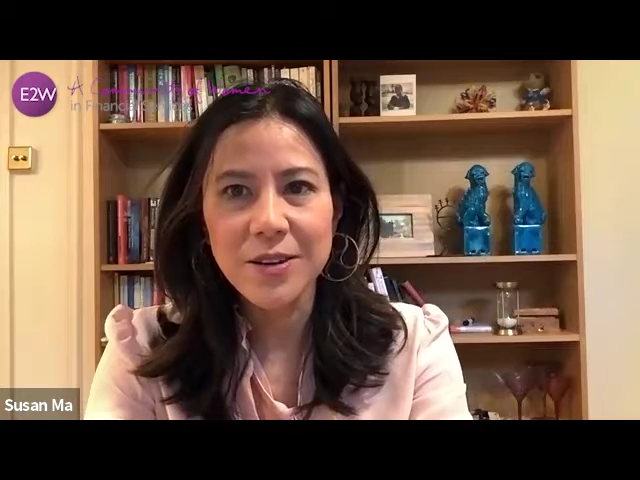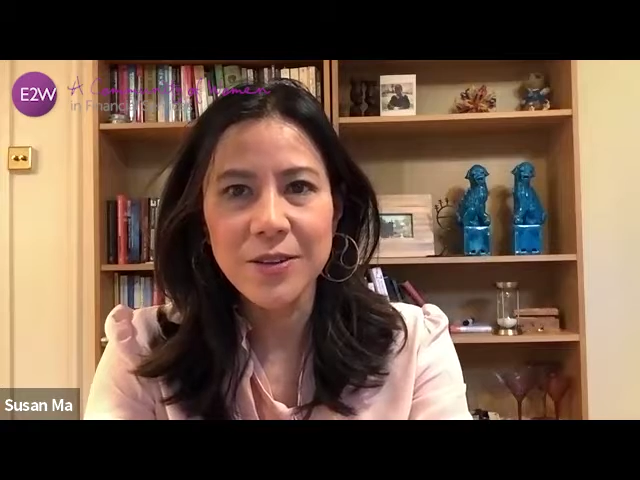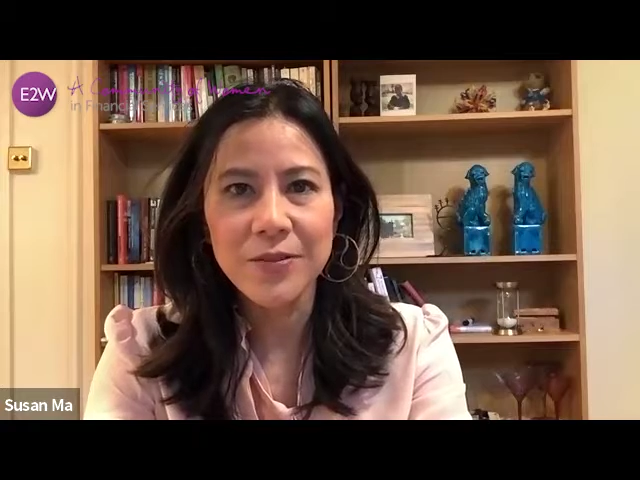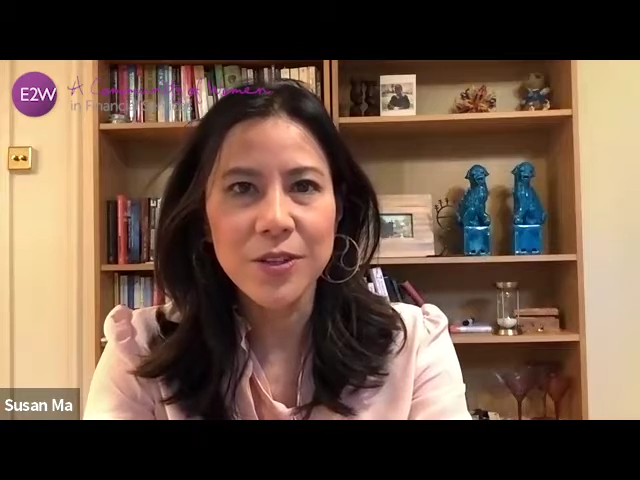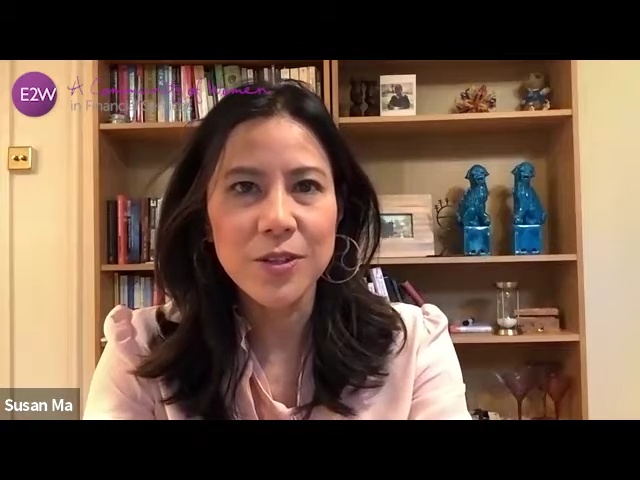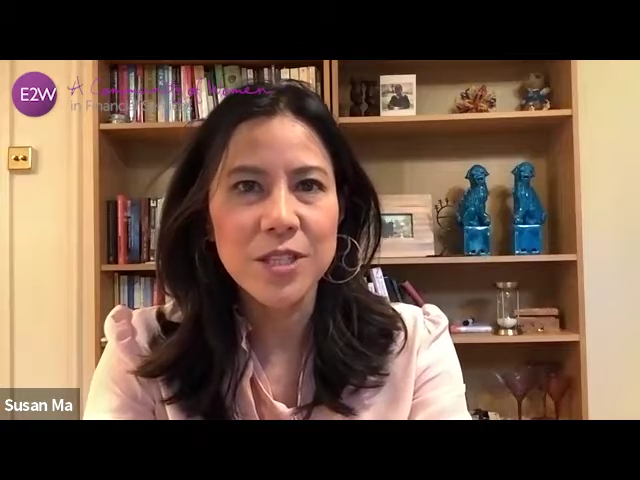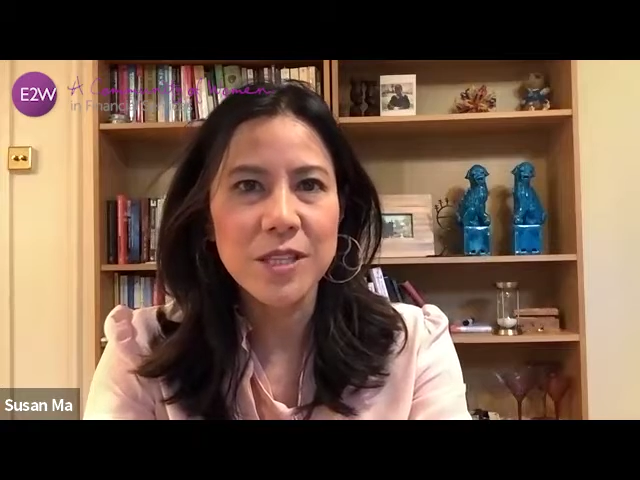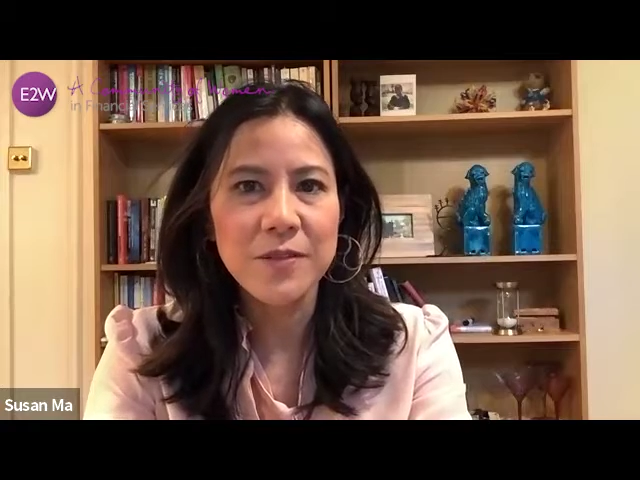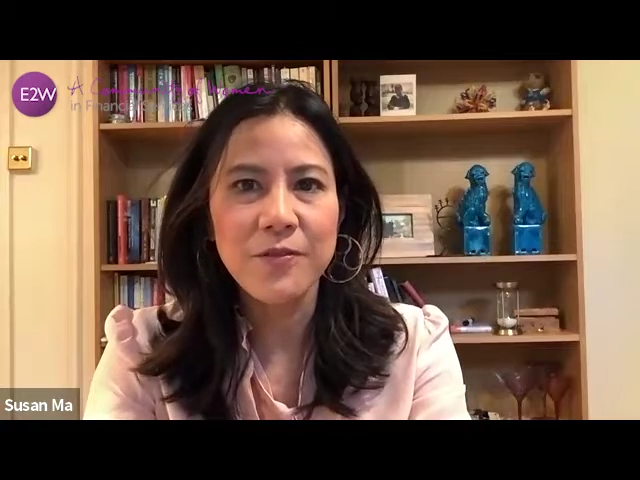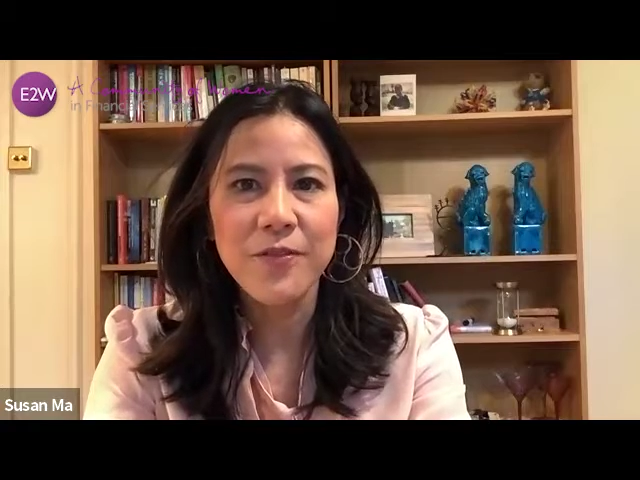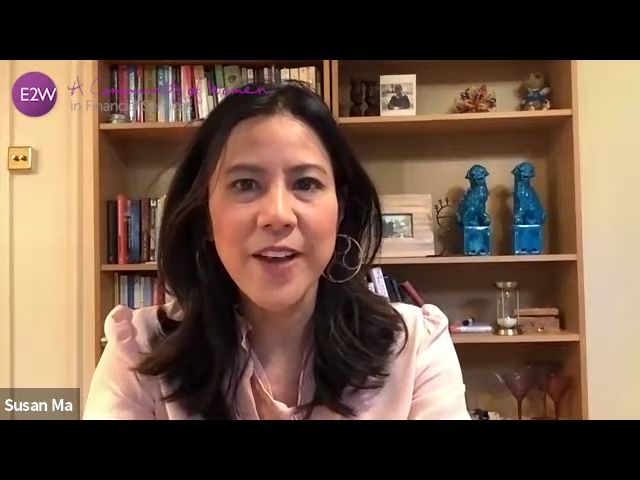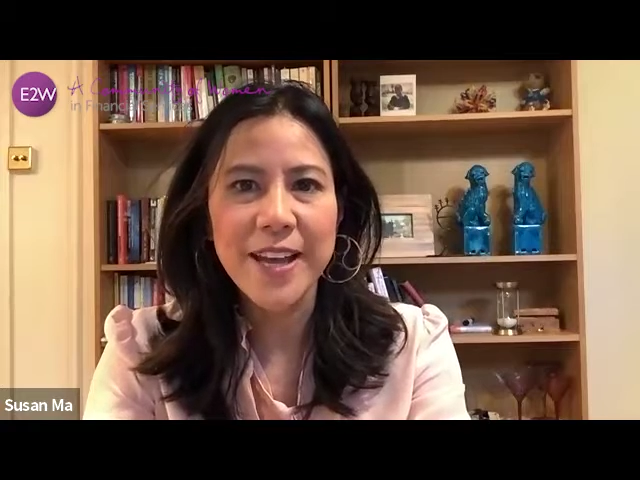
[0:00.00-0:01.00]
of you to
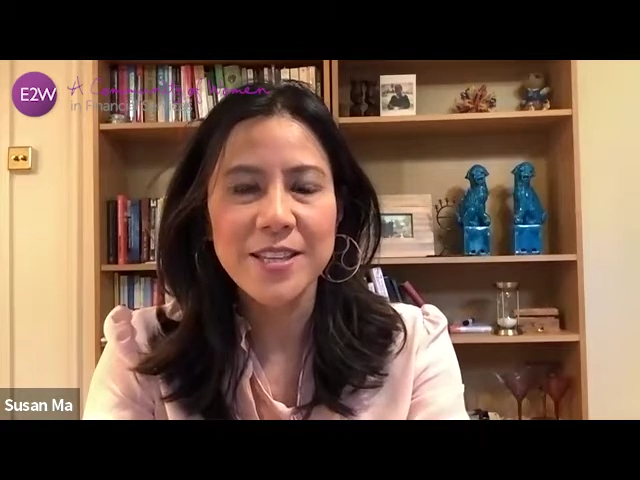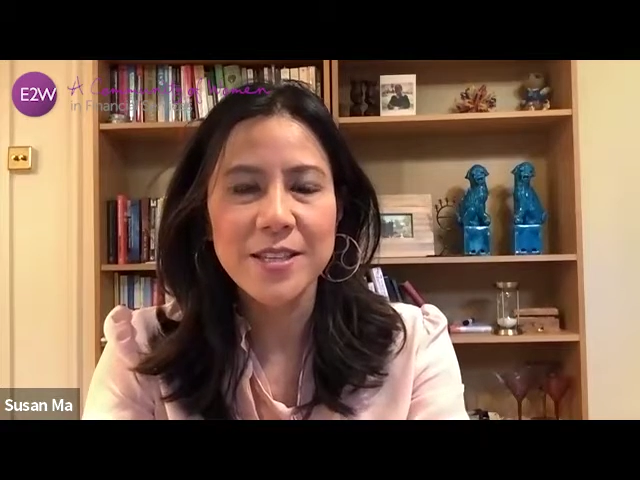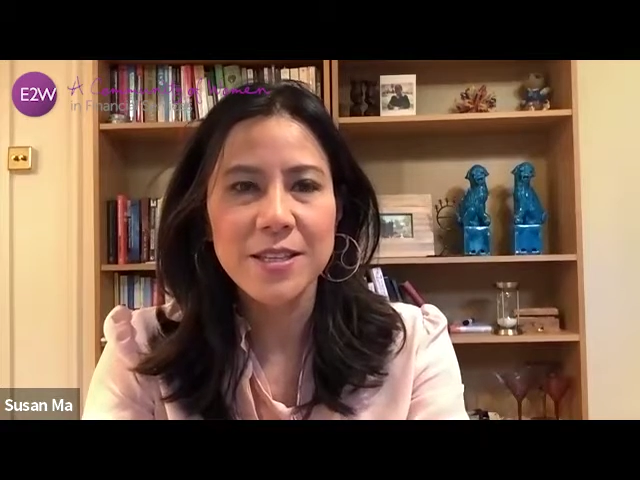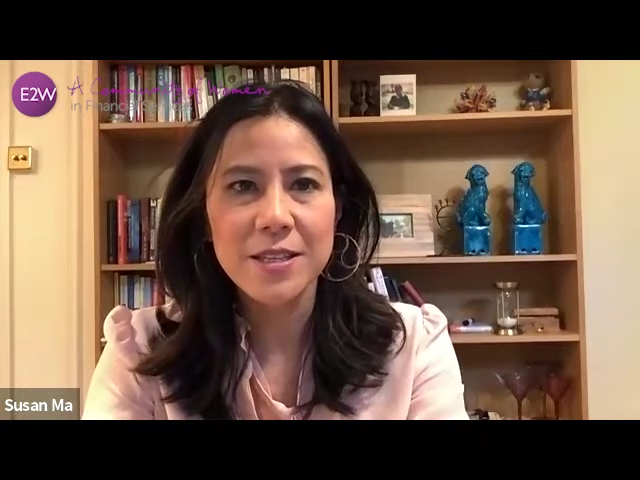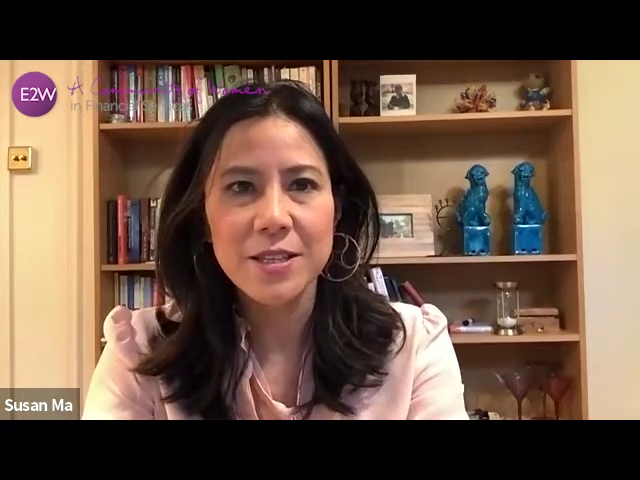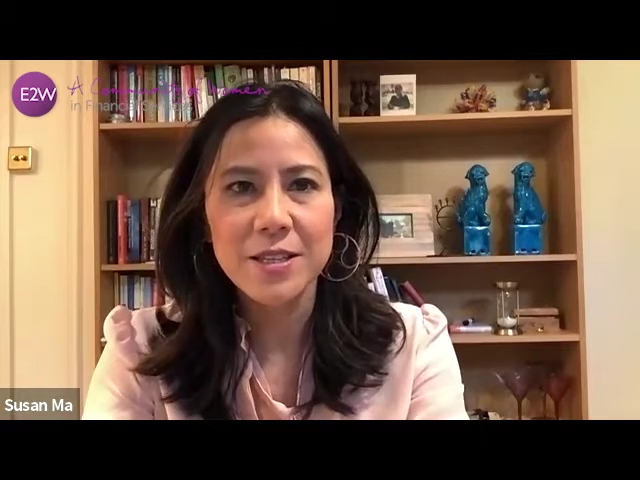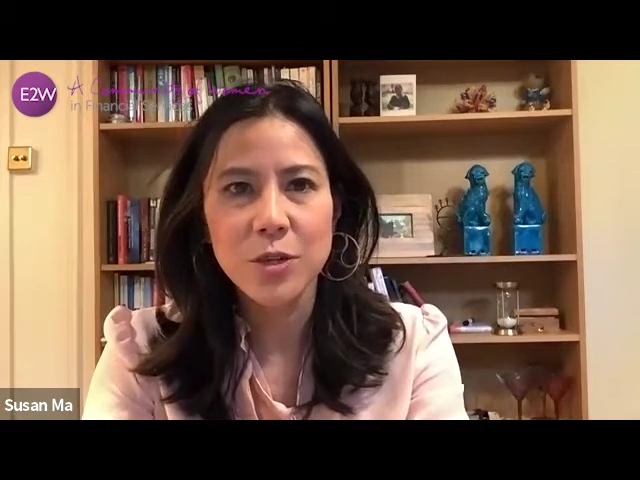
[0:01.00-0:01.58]
invest